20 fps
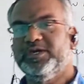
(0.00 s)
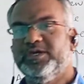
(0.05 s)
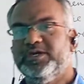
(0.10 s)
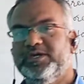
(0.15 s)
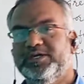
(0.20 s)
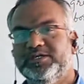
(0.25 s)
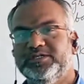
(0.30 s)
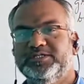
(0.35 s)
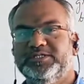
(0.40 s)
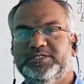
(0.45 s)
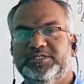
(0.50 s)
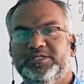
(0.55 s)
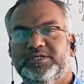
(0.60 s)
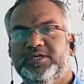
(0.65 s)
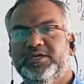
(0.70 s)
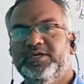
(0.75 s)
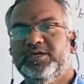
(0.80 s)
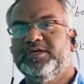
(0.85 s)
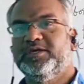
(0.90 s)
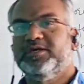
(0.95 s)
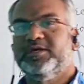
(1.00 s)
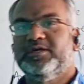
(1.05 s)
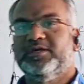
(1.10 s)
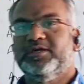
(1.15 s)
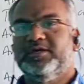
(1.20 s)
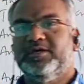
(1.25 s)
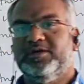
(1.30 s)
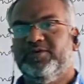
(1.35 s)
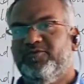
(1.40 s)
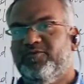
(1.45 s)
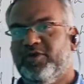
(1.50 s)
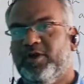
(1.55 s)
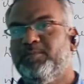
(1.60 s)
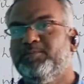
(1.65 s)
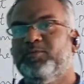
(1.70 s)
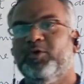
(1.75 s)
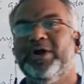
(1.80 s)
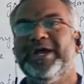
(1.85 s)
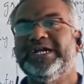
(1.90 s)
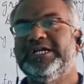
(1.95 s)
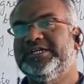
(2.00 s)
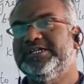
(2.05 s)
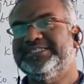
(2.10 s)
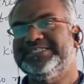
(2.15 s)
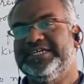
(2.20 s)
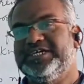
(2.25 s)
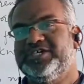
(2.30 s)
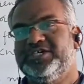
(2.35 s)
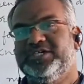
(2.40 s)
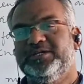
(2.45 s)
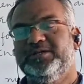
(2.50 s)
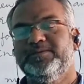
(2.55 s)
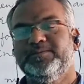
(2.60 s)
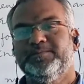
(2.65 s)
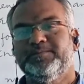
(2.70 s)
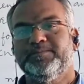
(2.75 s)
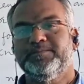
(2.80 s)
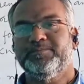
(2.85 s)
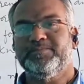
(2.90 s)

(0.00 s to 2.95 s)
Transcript: is from poetry section.